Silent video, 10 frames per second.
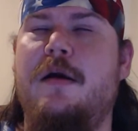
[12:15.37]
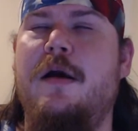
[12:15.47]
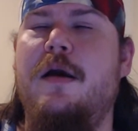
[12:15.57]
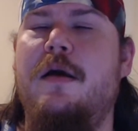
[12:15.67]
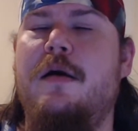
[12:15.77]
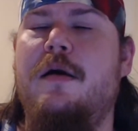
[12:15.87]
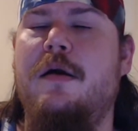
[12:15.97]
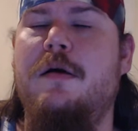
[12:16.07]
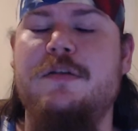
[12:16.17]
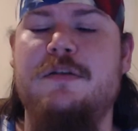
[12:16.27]

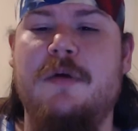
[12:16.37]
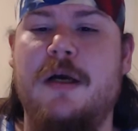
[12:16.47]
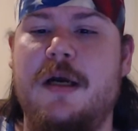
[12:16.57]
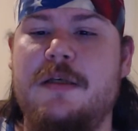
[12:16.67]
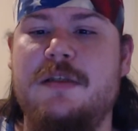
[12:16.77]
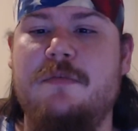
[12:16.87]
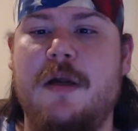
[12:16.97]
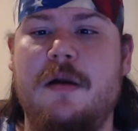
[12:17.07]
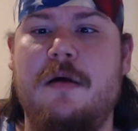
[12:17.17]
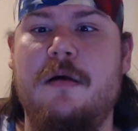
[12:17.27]
closed my eyes, and went,
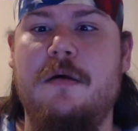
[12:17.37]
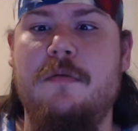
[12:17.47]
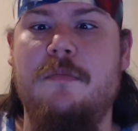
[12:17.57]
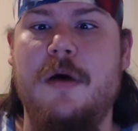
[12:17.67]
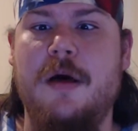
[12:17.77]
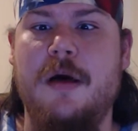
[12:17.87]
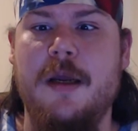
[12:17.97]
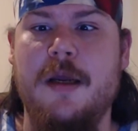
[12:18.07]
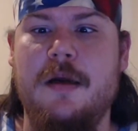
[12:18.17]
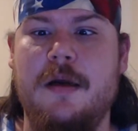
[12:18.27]
oh my
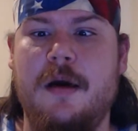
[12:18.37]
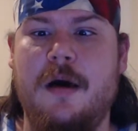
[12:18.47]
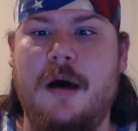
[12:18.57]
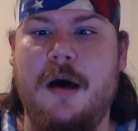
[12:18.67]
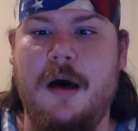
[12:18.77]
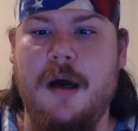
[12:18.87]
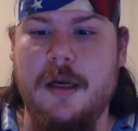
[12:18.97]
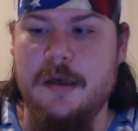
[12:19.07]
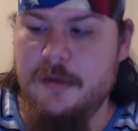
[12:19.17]
god.